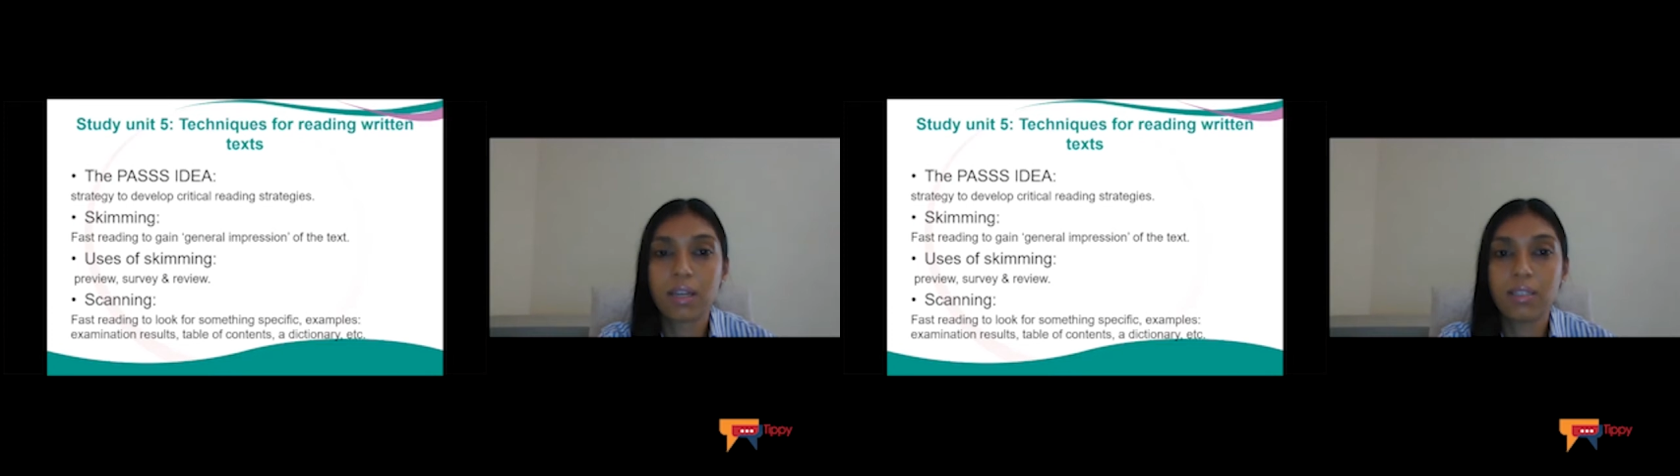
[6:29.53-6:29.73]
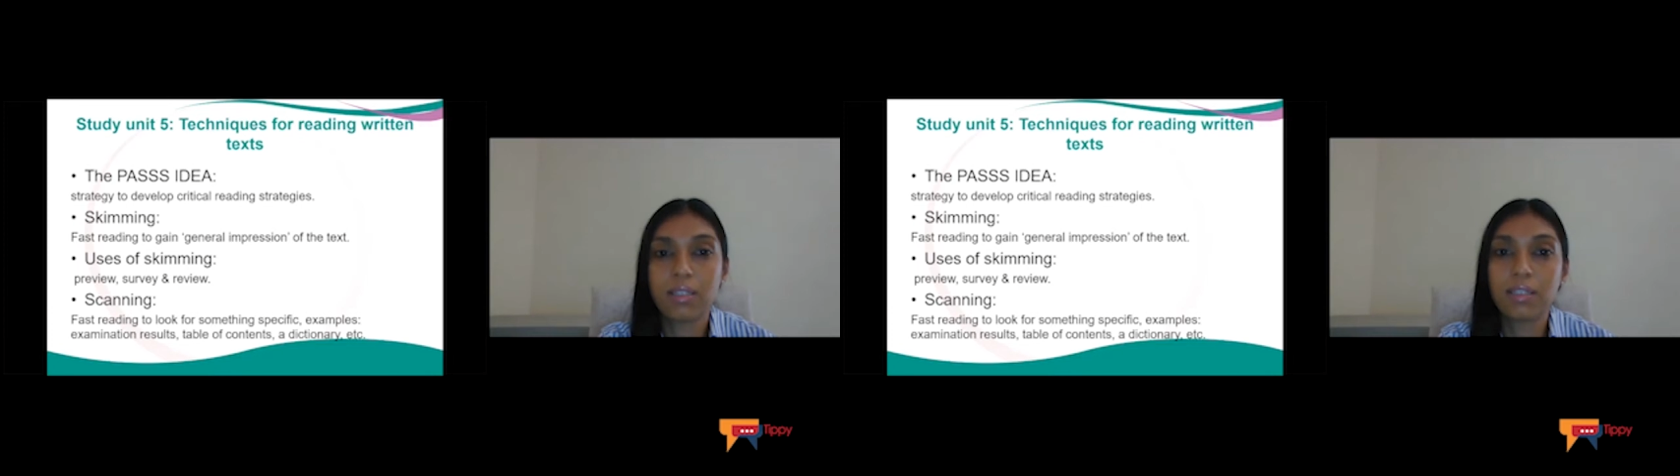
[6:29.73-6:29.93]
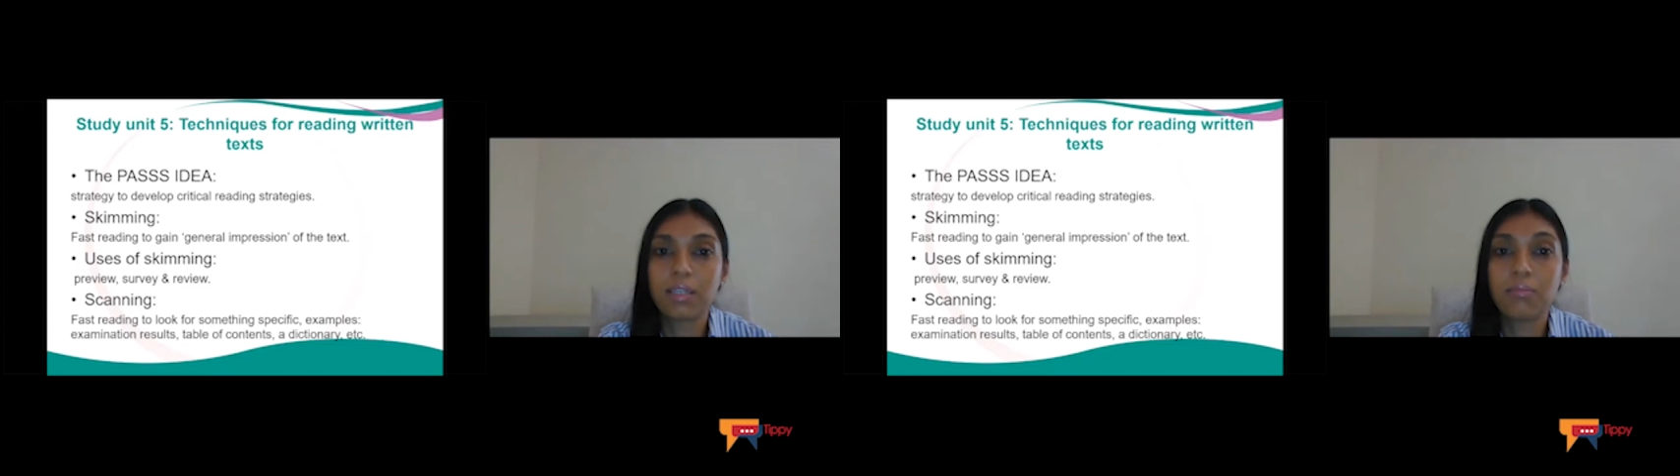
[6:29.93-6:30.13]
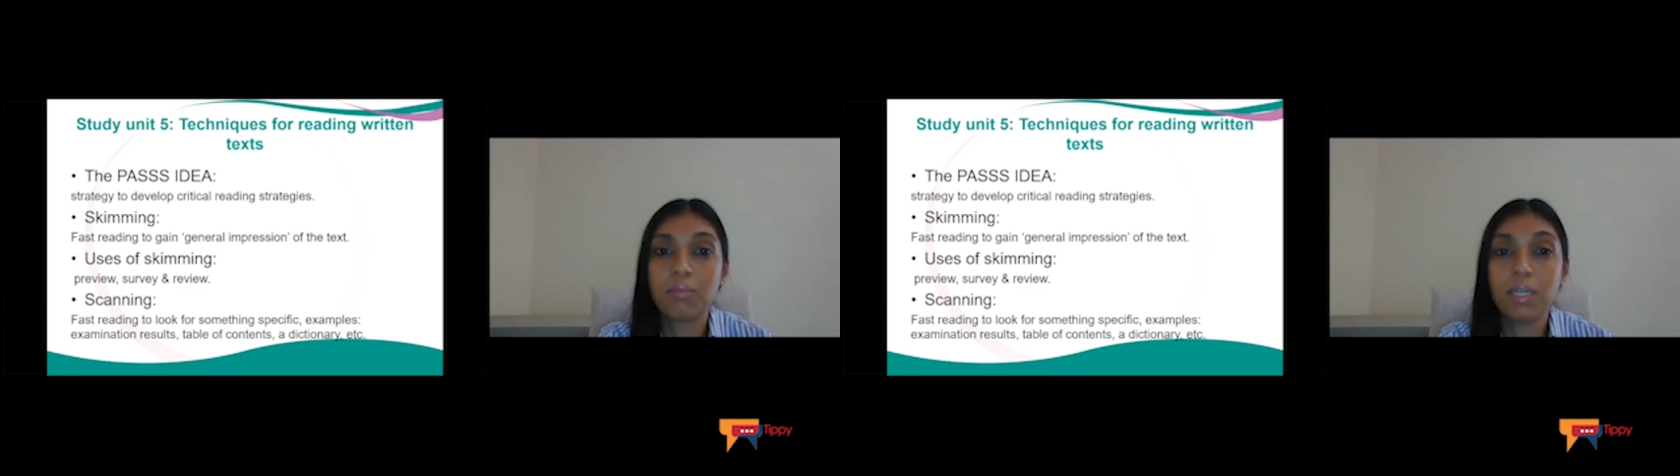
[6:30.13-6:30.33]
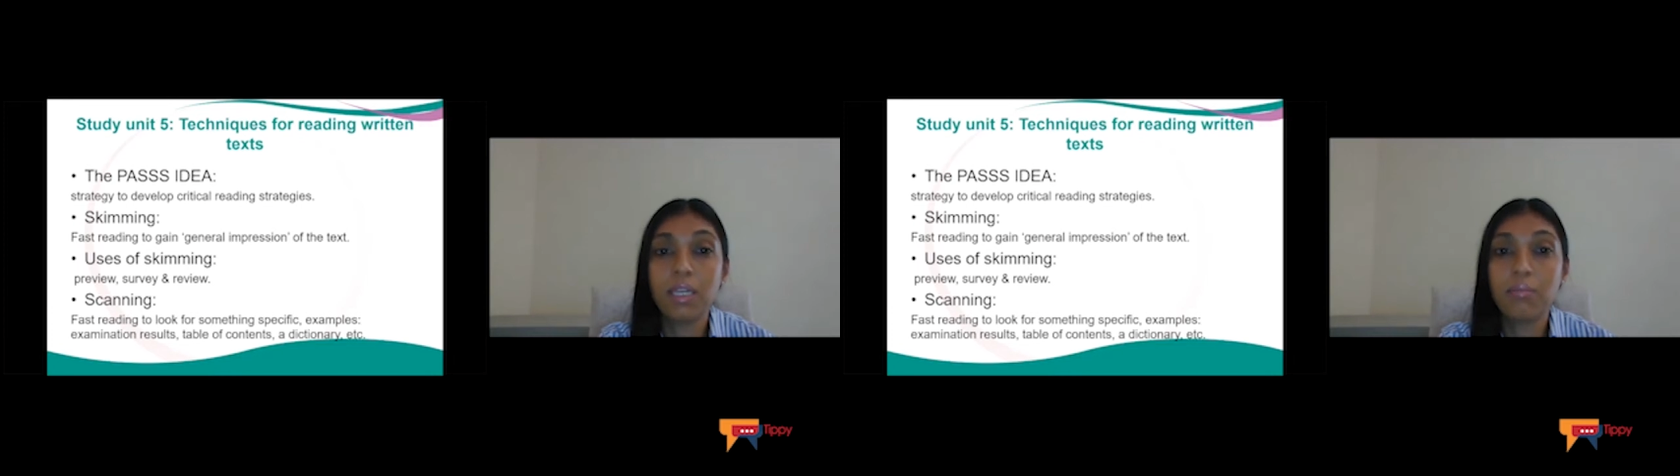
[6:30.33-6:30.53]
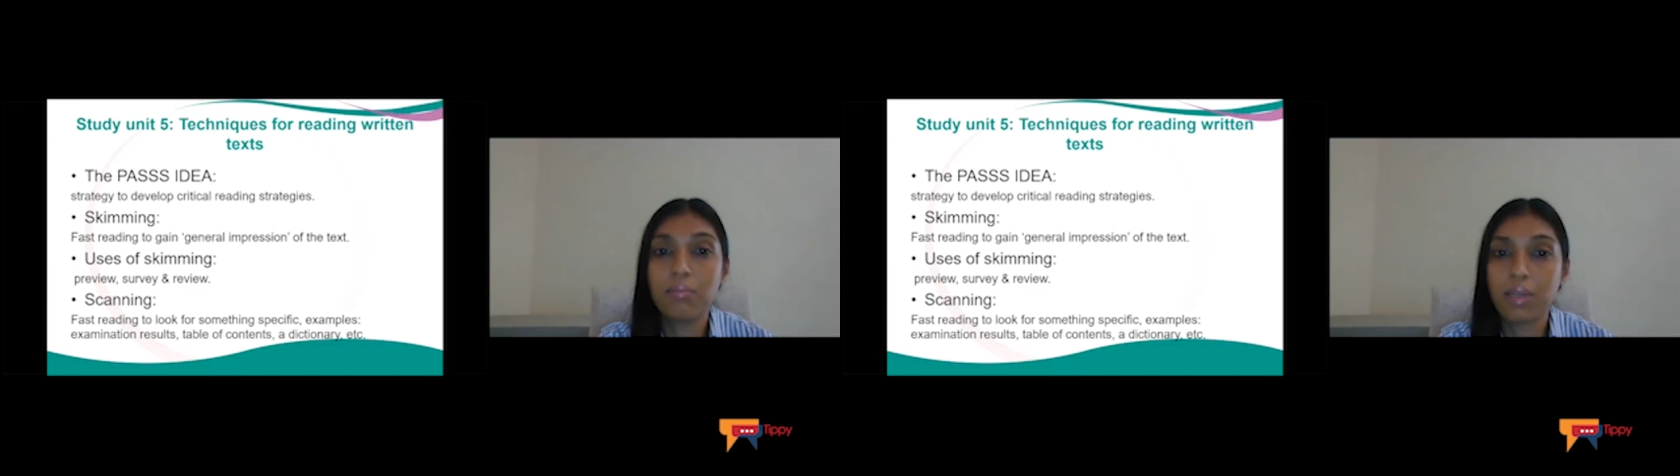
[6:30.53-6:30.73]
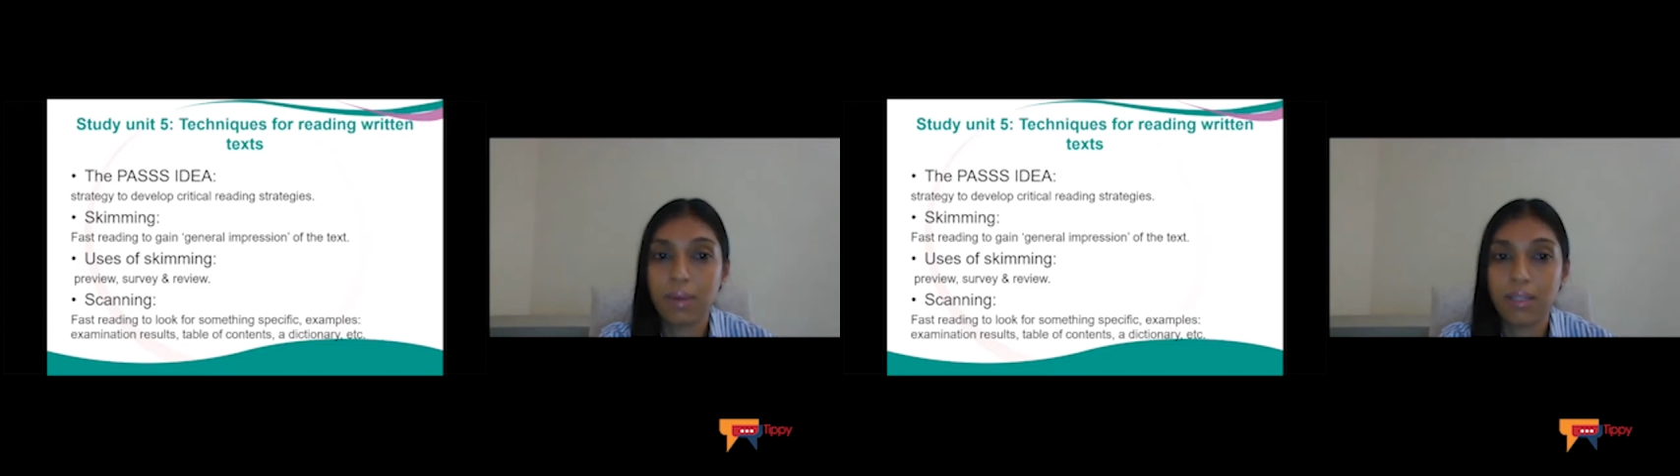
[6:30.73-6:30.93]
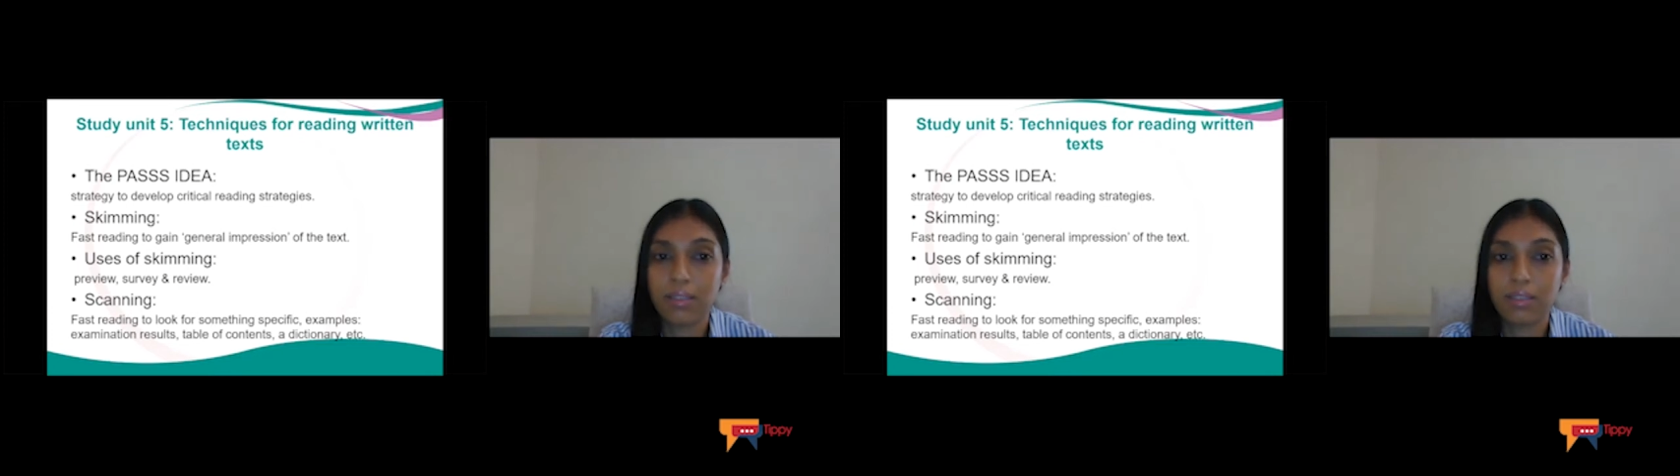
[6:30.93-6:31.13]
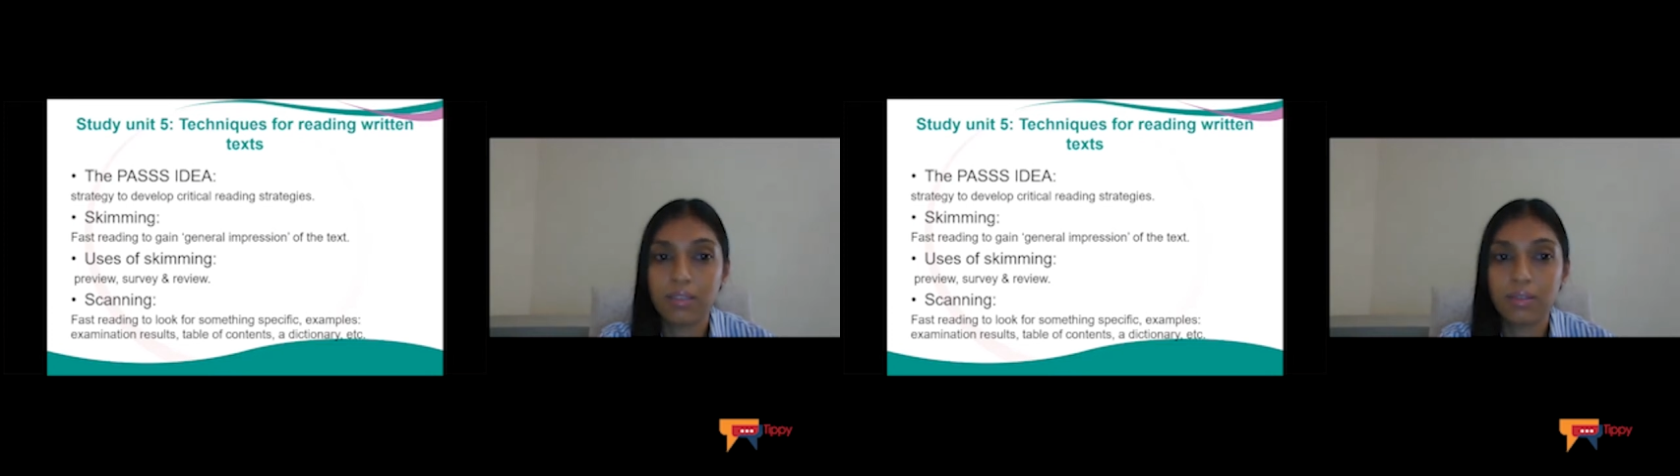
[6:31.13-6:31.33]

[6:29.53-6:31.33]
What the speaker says: idea can be implemented.